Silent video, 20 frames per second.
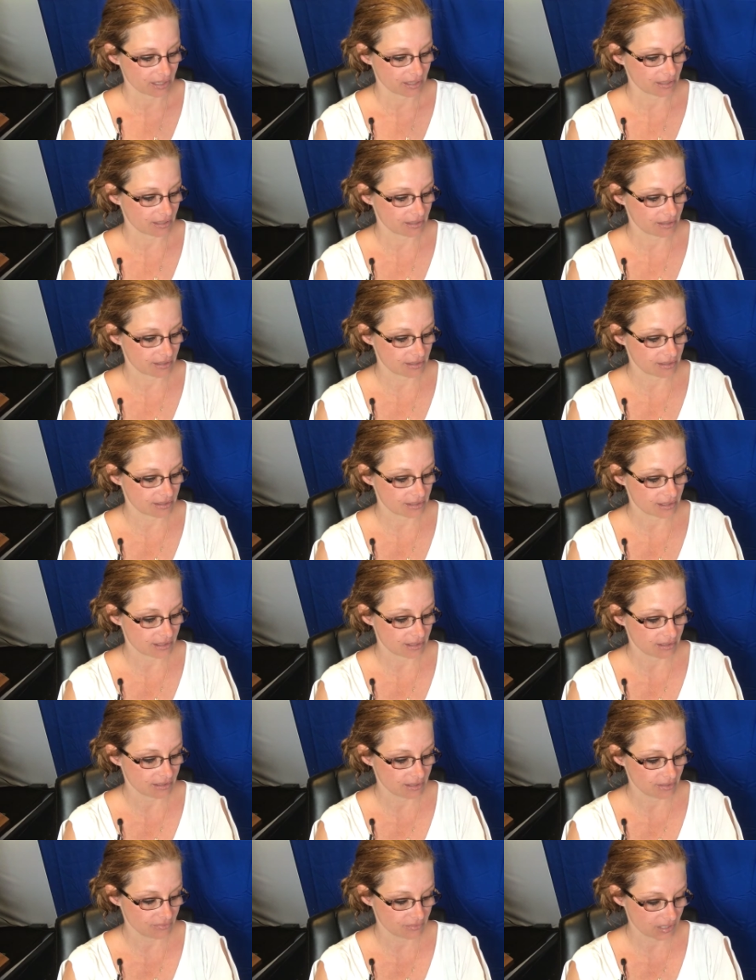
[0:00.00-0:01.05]
is
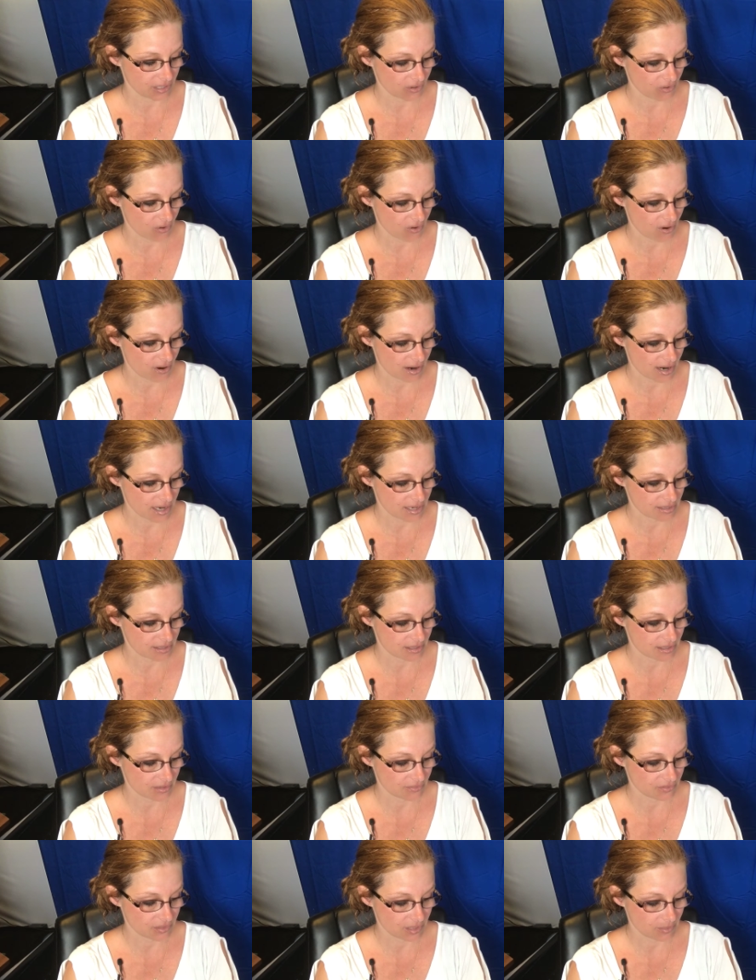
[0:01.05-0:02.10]
the Lifting RX,
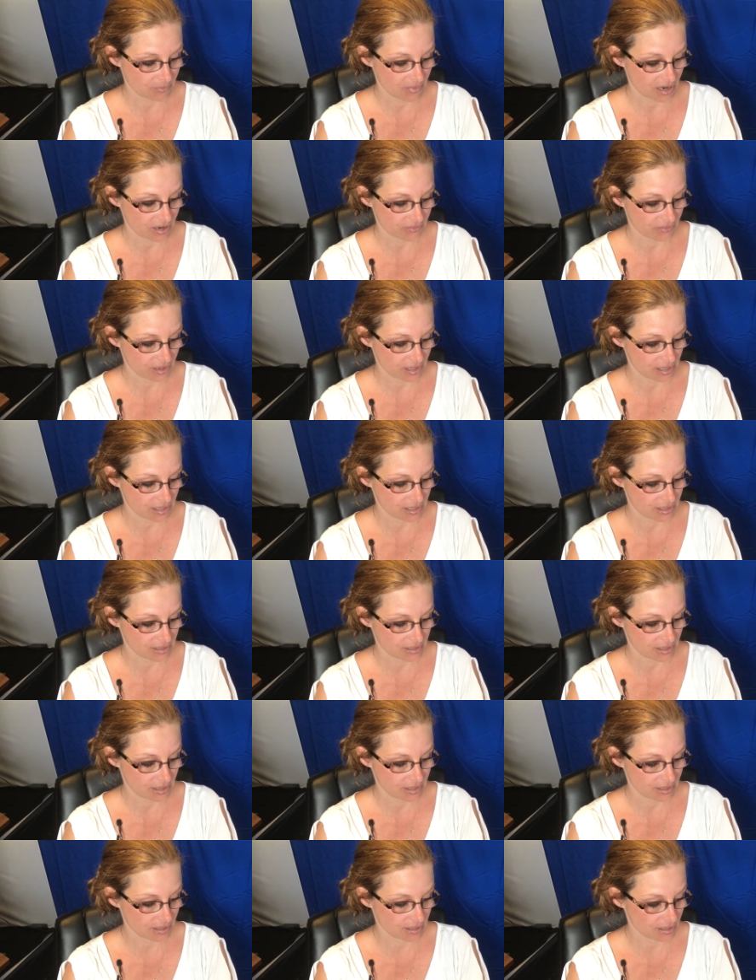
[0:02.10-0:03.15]
Lifting
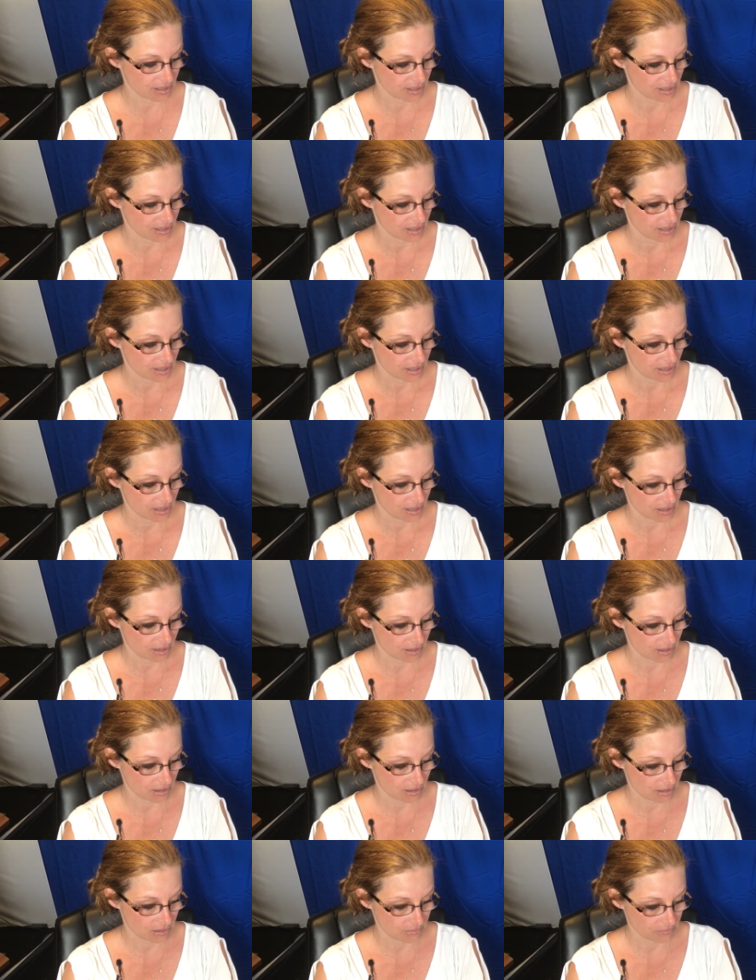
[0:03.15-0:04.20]
Biphase,
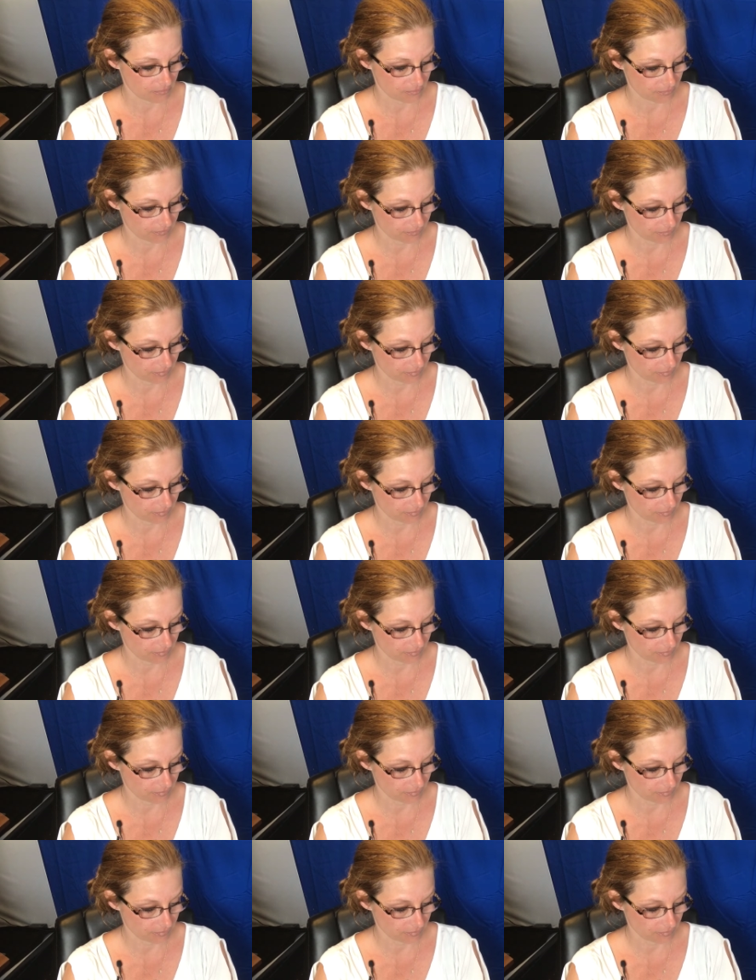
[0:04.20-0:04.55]
um,